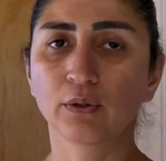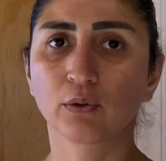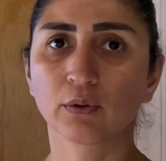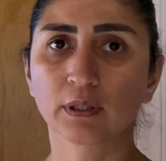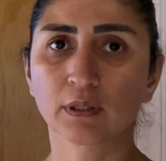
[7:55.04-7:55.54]

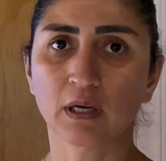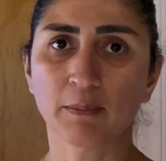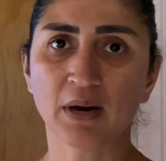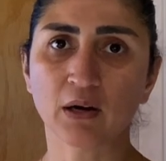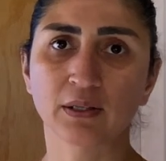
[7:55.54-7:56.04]
talking
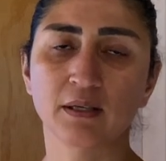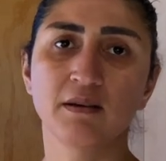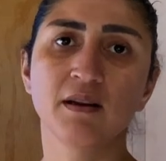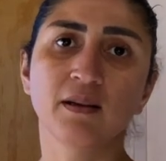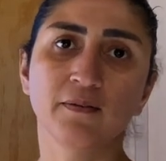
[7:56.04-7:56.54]
about the
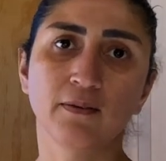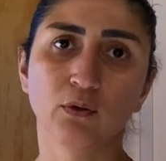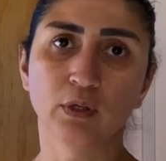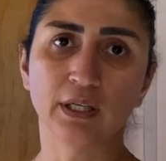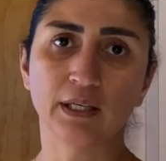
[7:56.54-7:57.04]
net
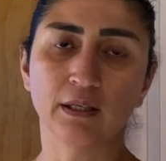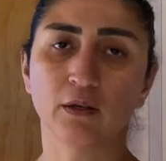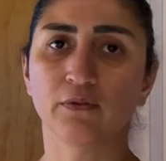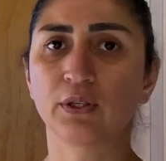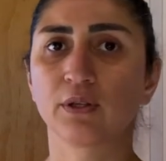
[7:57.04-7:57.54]
floor area,
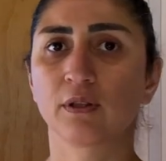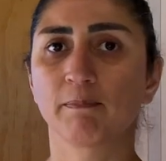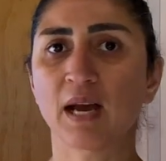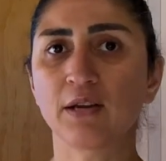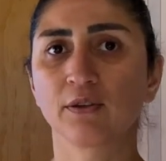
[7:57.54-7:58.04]
which is
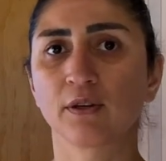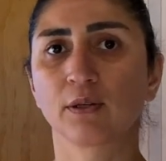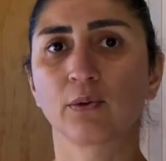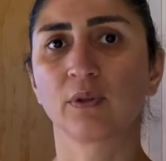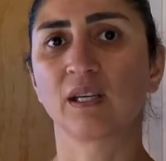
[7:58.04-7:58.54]
measured
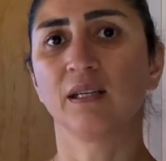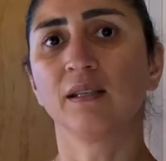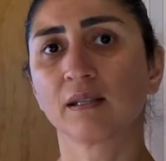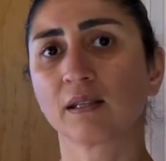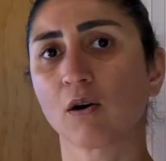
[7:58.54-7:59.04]
to the
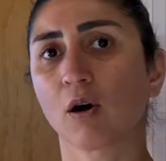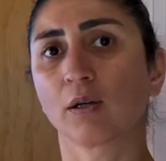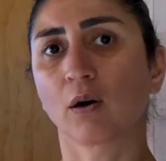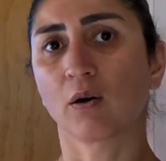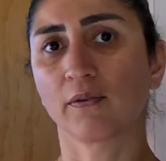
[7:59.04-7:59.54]
inside
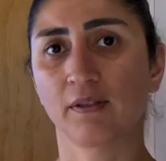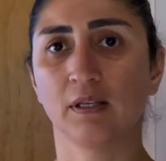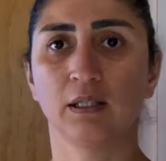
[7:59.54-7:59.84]
of the